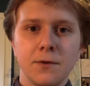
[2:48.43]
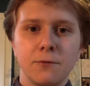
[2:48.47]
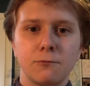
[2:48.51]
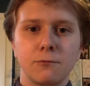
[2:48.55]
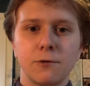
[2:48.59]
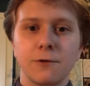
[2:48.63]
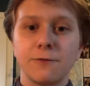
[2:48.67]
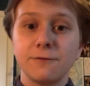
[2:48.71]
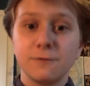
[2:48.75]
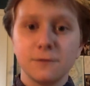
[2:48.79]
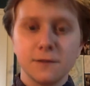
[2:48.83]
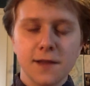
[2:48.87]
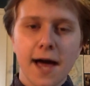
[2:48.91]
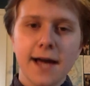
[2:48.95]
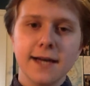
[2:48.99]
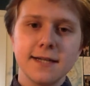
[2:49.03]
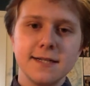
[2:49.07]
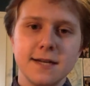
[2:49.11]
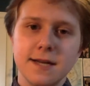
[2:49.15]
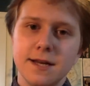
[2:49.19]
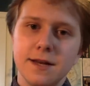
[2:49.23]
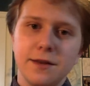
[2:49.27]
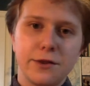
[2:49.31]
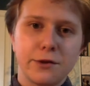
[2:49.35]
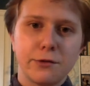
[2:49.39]

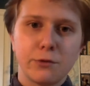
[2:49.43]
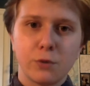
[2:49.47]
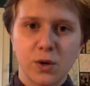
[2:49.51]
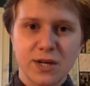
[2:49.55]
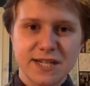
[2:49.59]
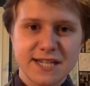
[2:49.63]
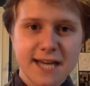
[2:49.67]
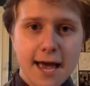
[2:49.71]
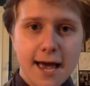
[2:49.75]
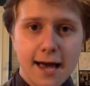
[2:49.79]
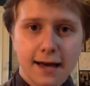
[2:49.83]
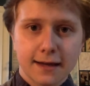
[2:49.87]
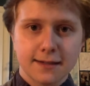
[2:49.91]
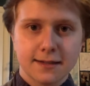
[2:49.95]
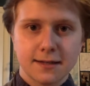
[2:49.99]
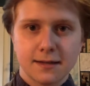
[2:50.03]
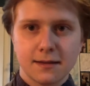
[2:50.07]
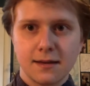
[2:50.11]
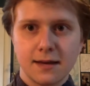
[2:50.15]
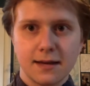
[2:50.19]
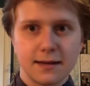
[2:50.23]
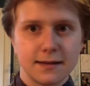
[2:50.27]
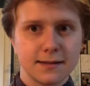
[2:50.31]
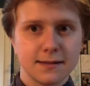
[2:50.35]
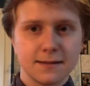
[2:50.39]
reflected through a
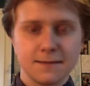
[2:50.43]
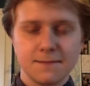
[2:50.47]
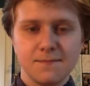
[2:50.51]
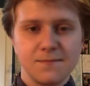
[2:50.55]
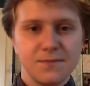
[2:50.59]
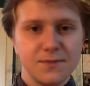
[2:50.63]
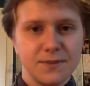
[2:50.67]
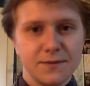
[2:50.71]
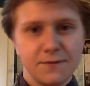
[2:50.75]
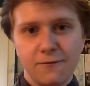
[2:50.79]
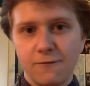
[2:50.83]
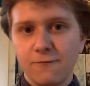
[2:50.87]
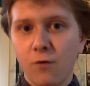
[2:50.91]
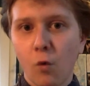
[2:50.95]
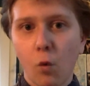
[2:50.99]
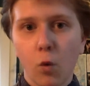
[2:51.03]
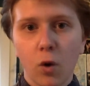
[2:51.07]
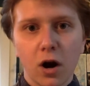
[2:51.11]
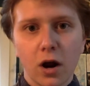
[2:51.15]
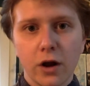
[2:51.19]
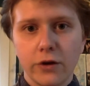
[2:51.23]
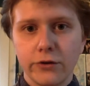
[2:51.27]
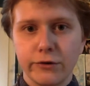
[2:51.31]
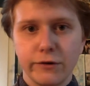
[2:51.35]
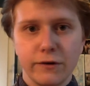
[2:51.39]
text that's
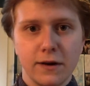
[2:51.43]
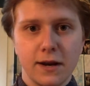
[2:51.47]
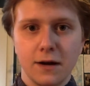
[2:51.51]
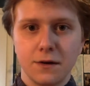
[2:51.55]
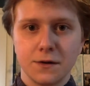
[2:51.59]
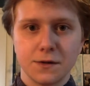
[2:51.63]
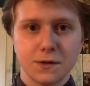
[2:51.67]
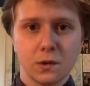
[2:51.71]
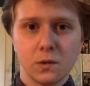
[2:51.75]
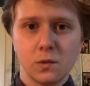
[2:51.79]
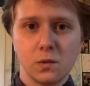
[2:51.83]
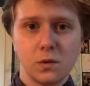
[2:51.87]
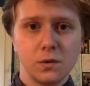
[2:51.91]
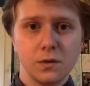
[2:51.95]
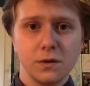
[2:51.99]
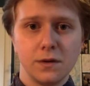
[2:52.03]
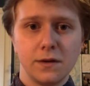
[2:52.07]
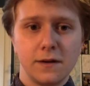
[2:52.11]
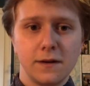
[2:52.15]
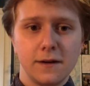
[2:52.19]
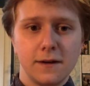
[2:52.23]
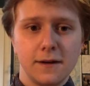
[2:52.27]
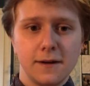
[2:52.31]
400 years old.